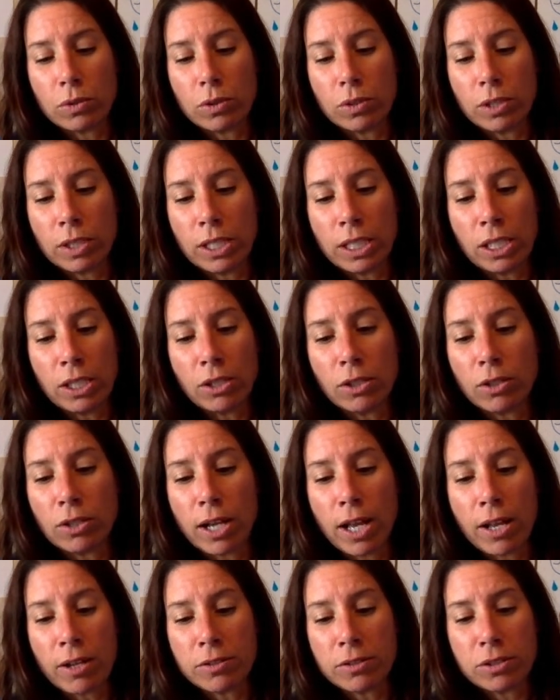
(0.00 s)
here
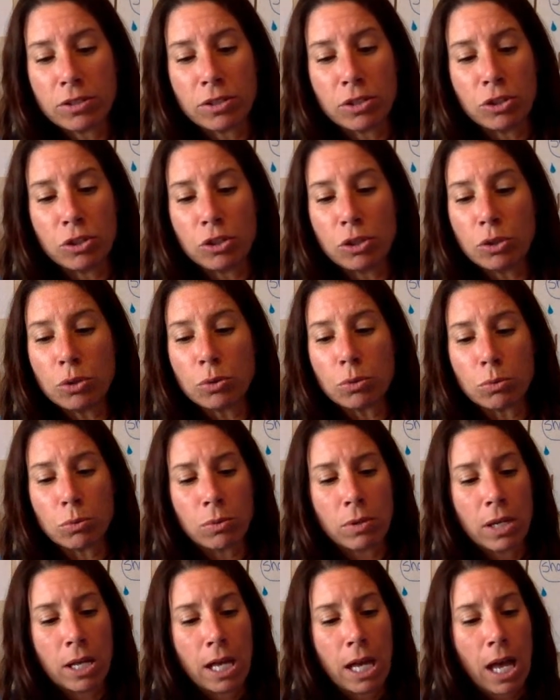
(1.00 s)
else to do.
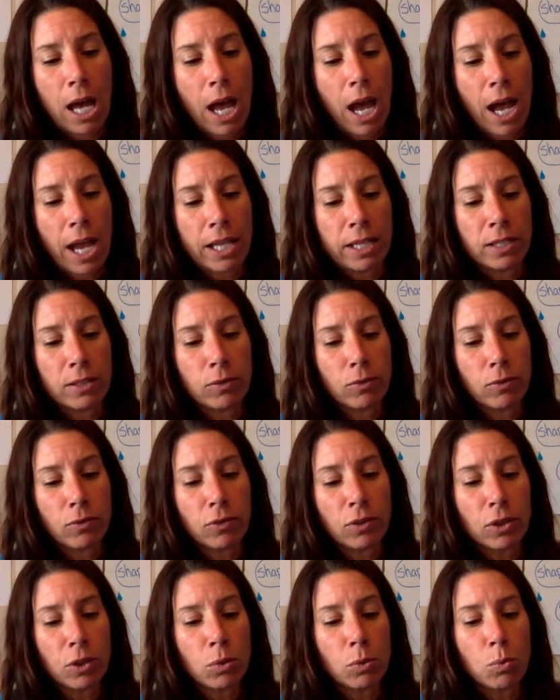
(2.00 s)
I can
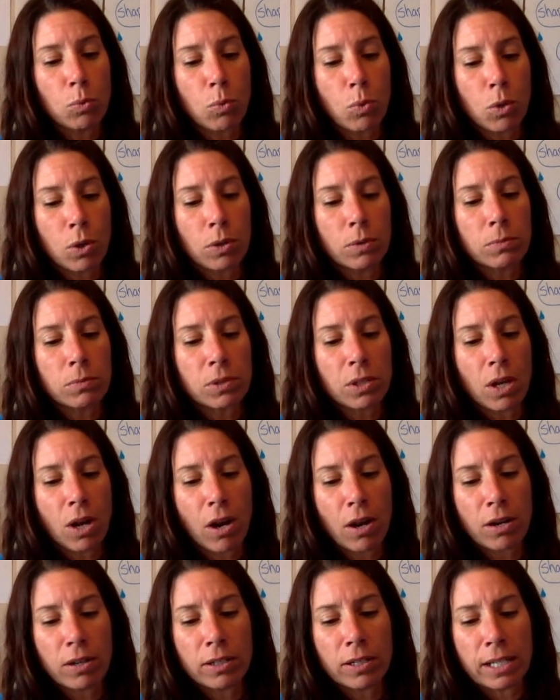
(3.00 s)
feel Warm's
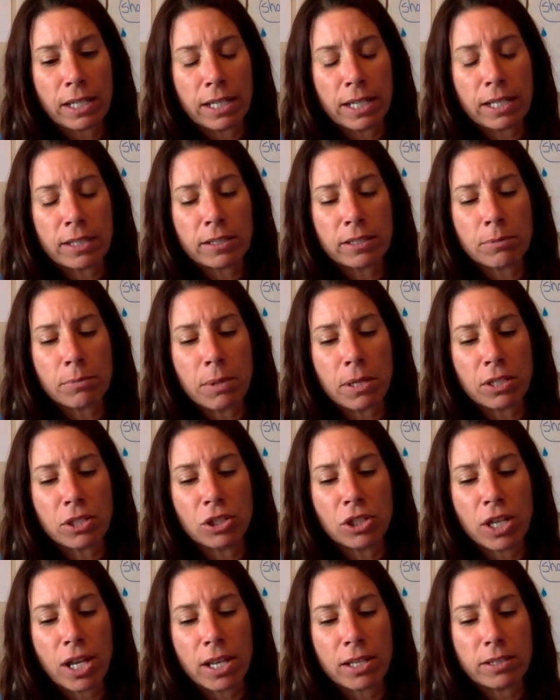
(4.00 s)
heart against my
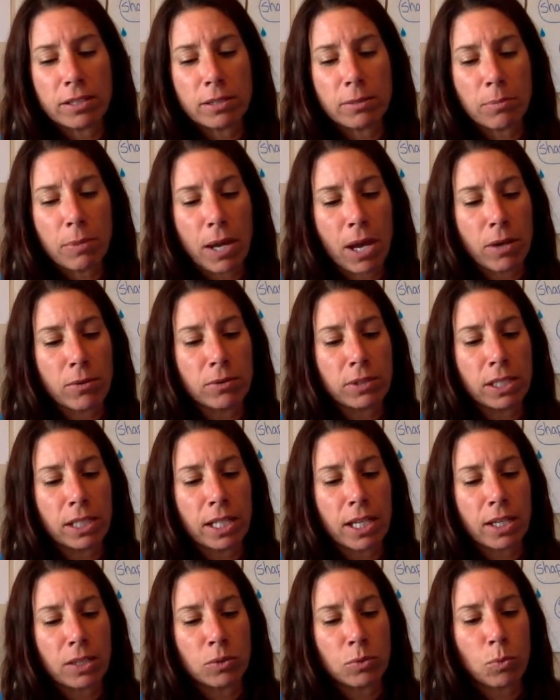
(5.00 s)
chest,
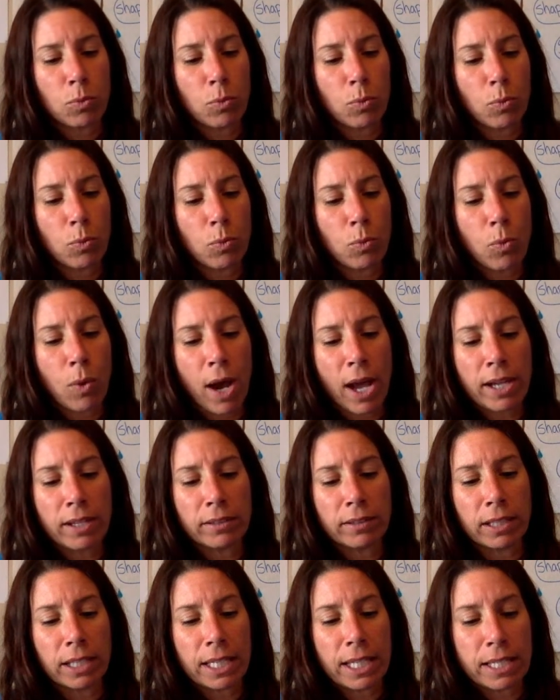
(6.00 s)
pounding as
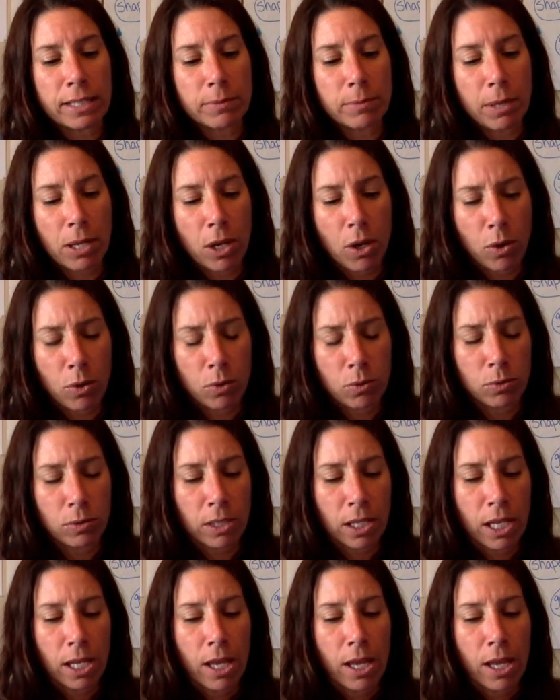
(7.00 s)
wildly as my own.